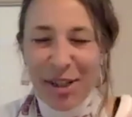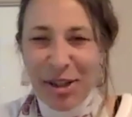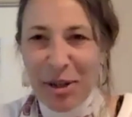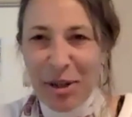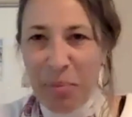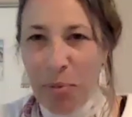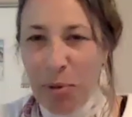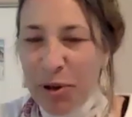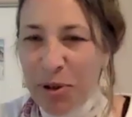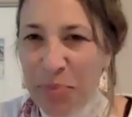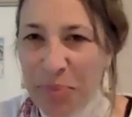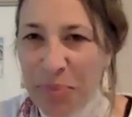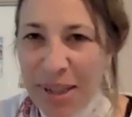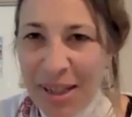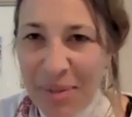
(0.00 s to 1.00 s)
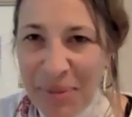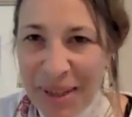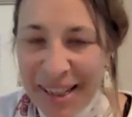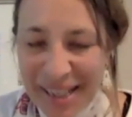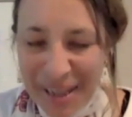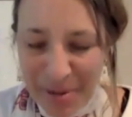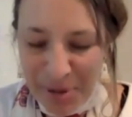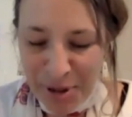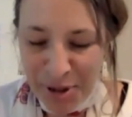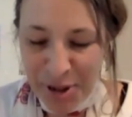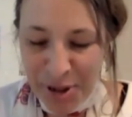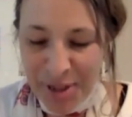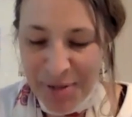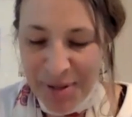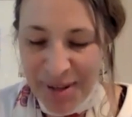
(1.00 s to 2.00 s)
an important piece, because I was
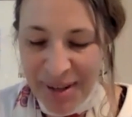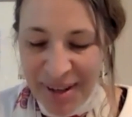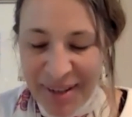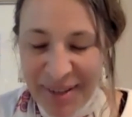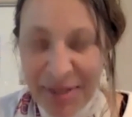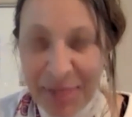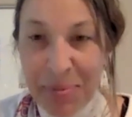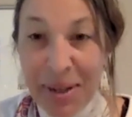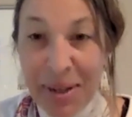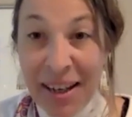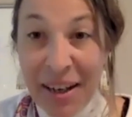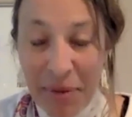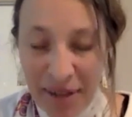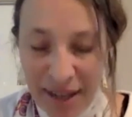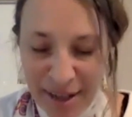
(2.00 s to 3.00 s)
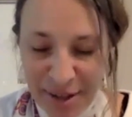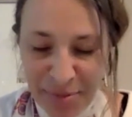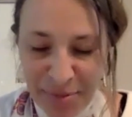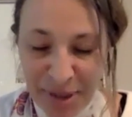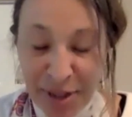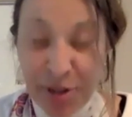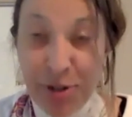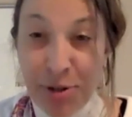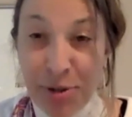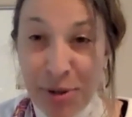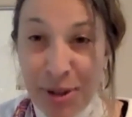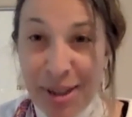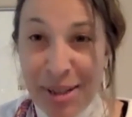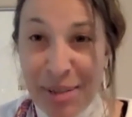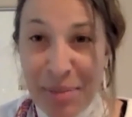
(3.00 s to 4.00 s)
just speaking of that to my
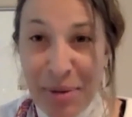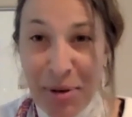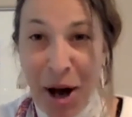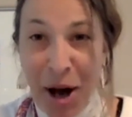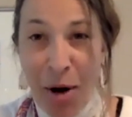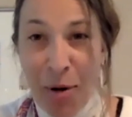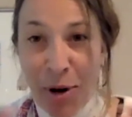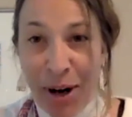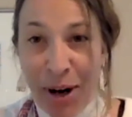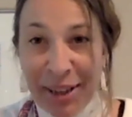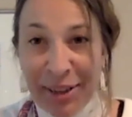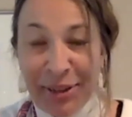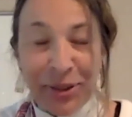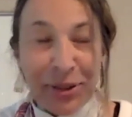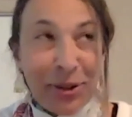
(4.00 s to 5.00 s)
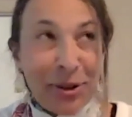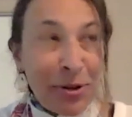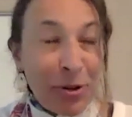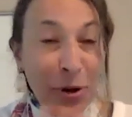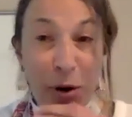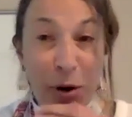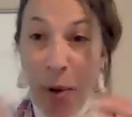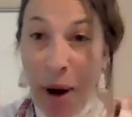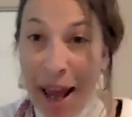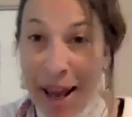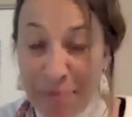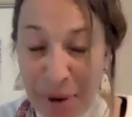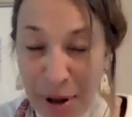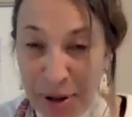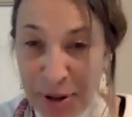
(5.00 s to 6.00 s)
students about how our elders or
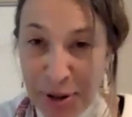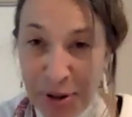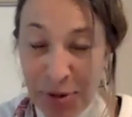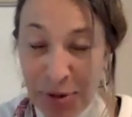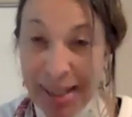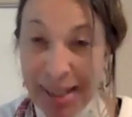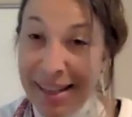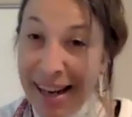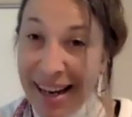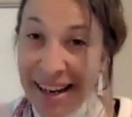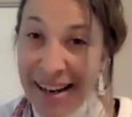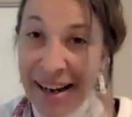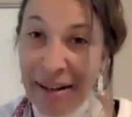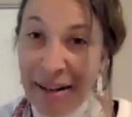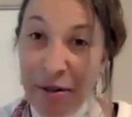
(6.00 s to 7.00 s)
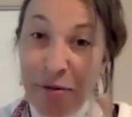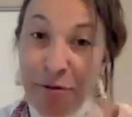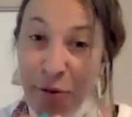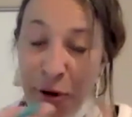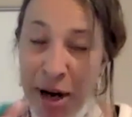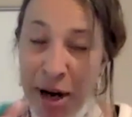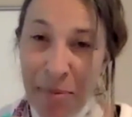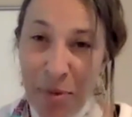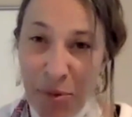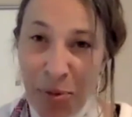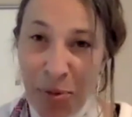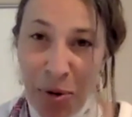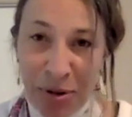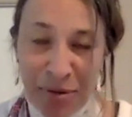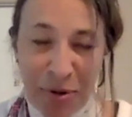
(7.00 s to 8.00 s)
grandmothers, really, I kind of frame the
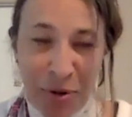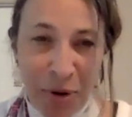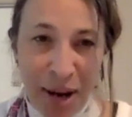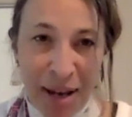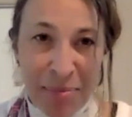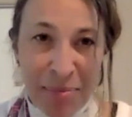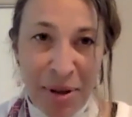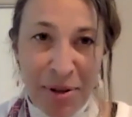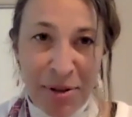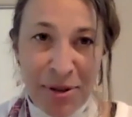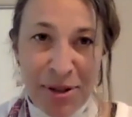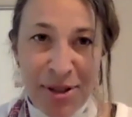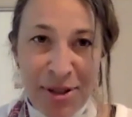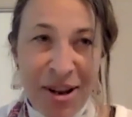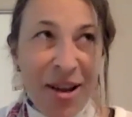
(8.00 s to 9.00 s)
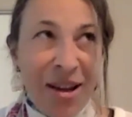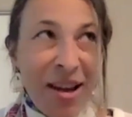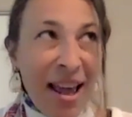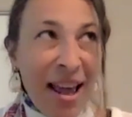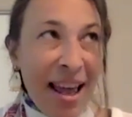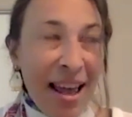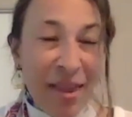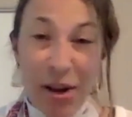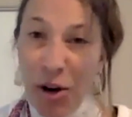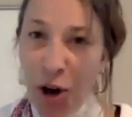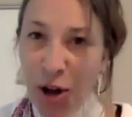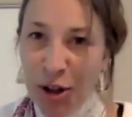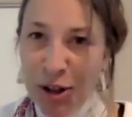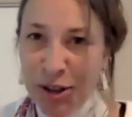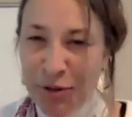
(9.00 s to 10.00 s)
role of grandmothers and the
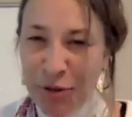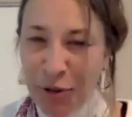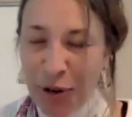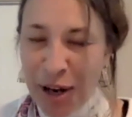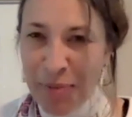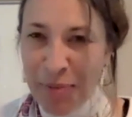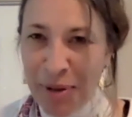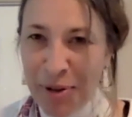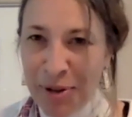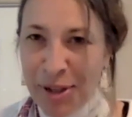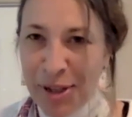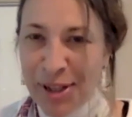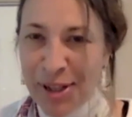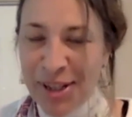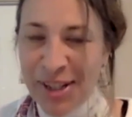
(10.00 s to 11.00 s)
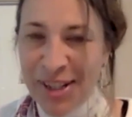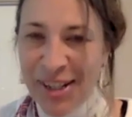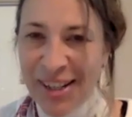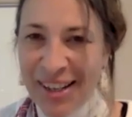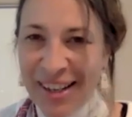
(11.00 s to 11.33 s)
knowledge of grandmothers as